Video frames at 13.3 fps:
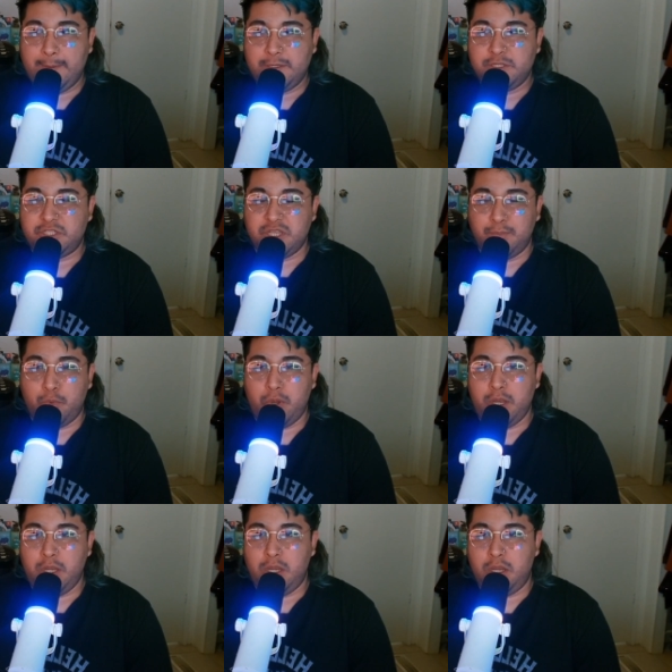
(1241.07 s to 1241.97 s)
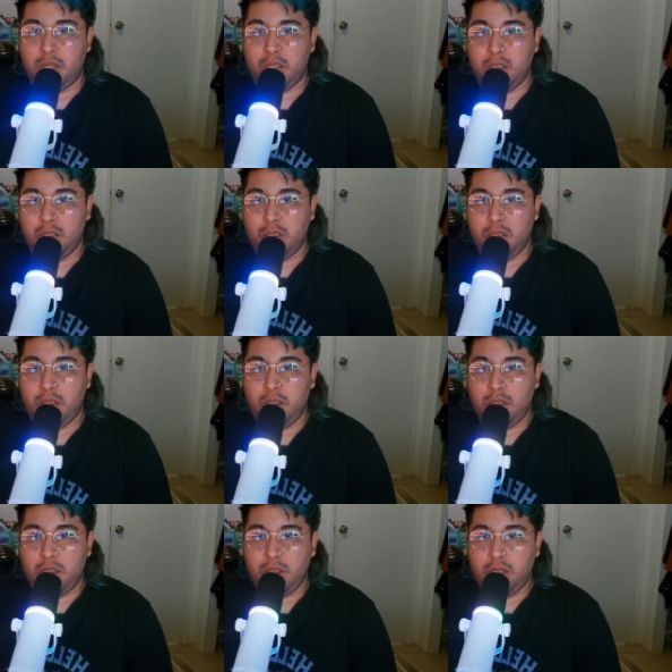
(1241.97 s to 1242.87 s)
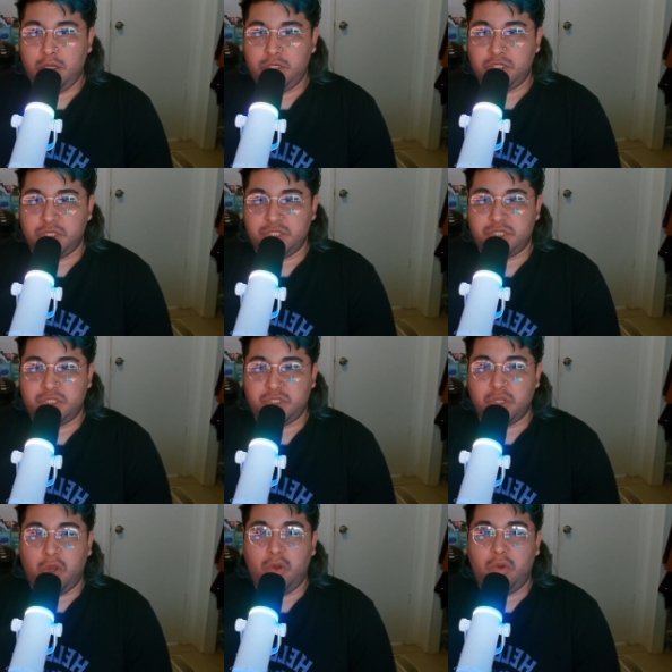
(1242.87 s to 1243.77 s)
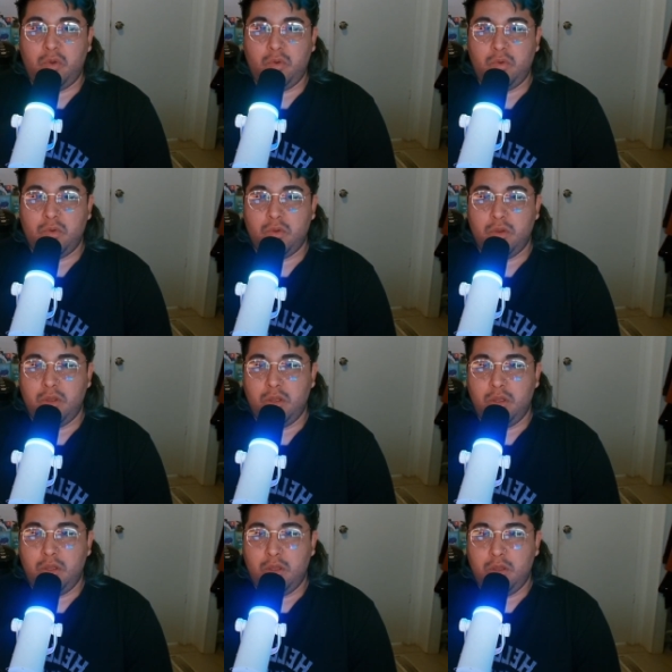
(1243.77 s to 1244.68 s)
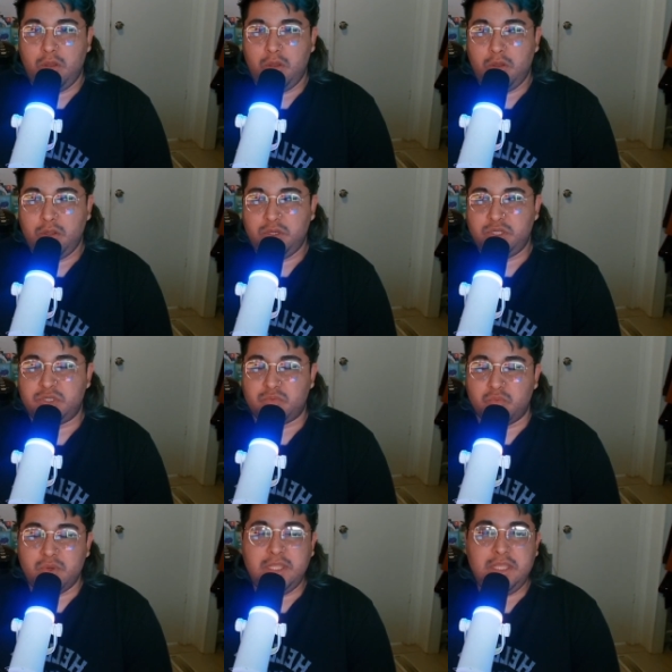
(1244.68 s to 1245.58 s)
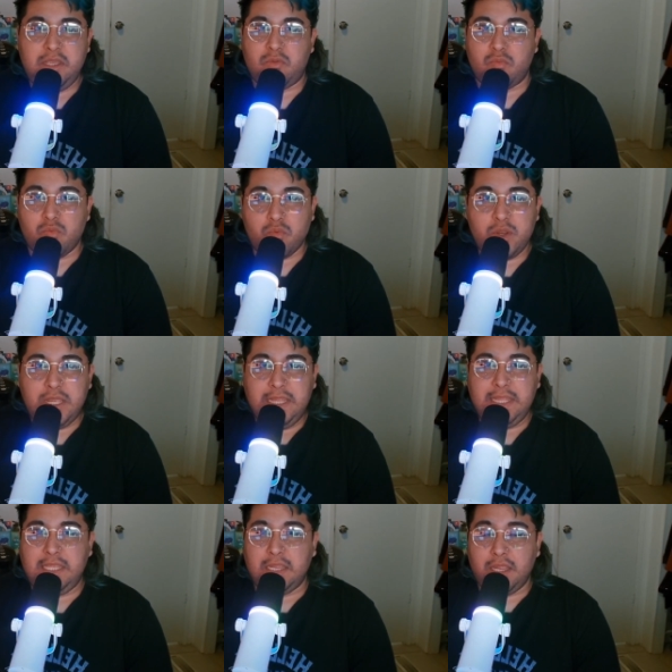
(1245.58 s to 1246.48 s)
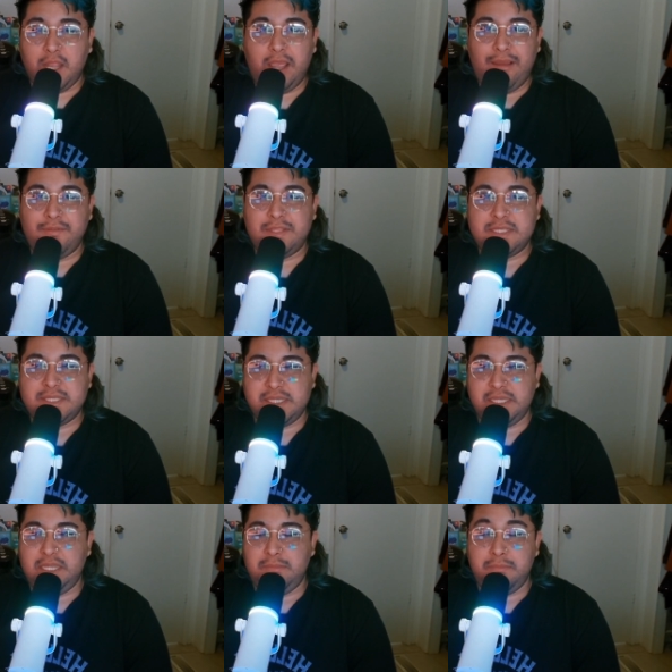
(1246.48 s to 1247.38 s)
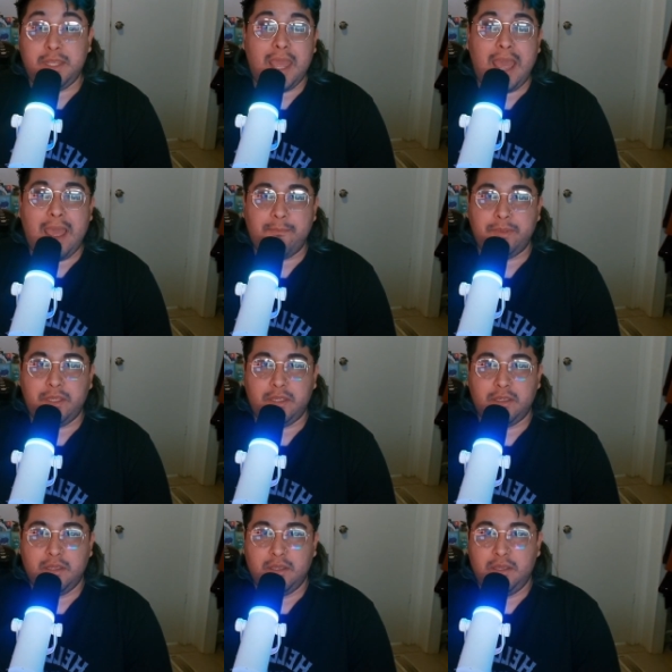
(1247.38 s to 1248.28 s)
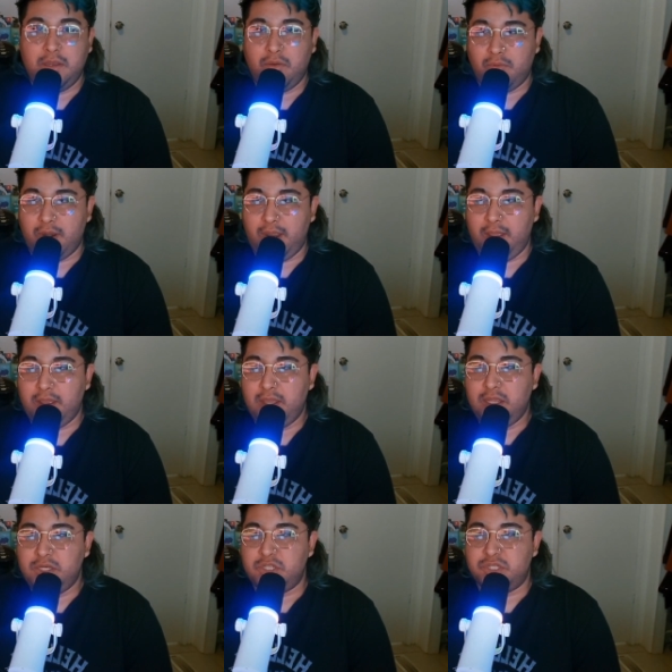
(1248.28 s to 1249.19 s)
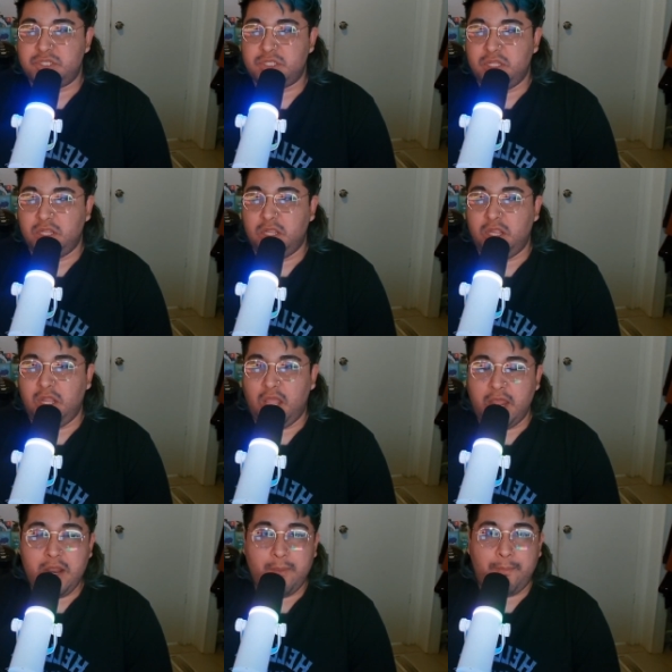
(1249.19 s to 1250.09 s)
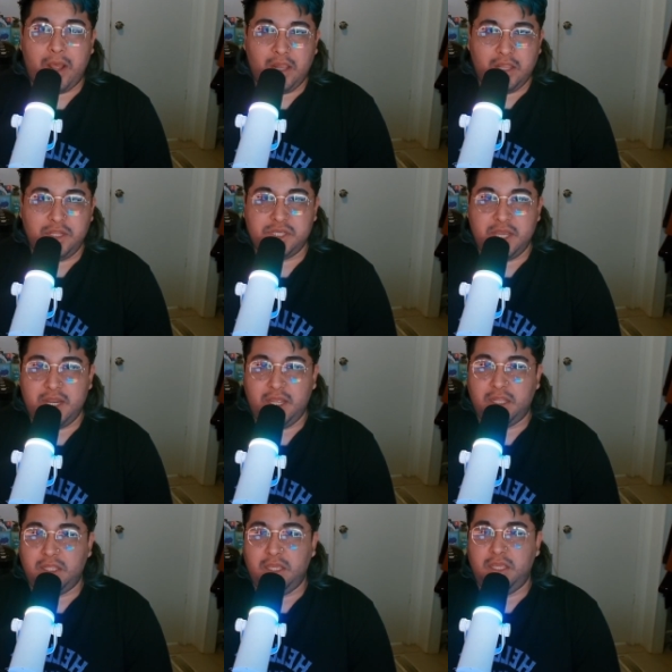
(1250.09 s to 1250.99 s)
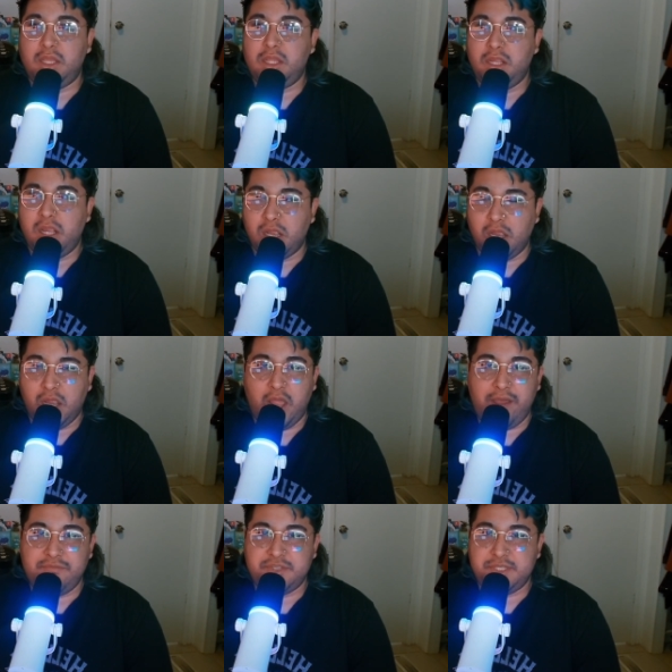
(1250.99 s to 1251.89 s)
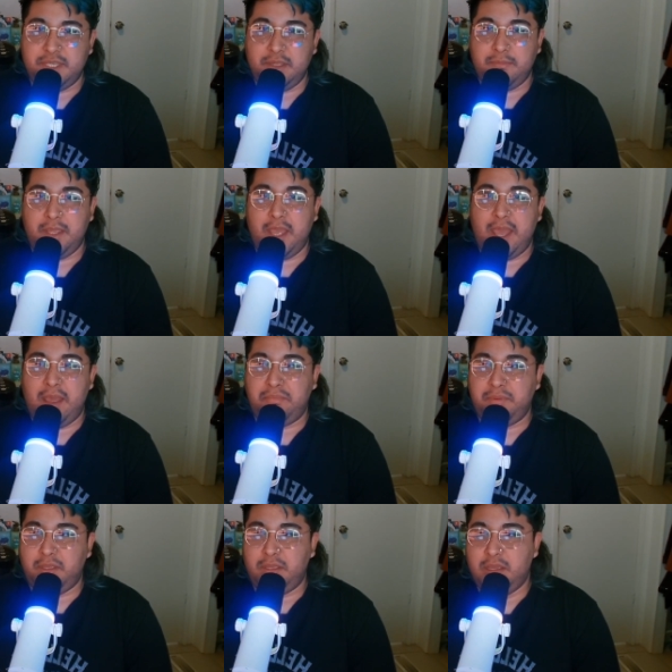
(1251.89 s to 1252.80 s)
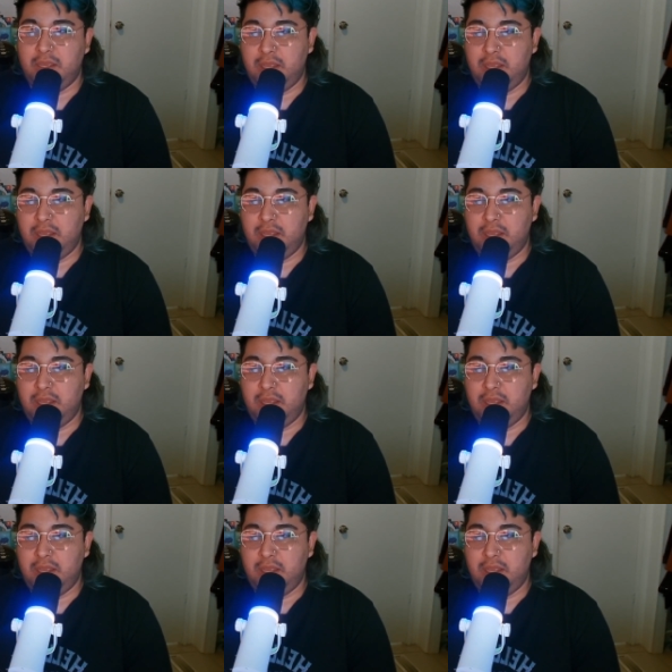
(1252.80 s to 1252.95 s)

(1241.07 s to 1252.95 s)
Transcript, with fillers: someone just so just really really loved seeing me happy right? Just unapologetically loved seeing me happy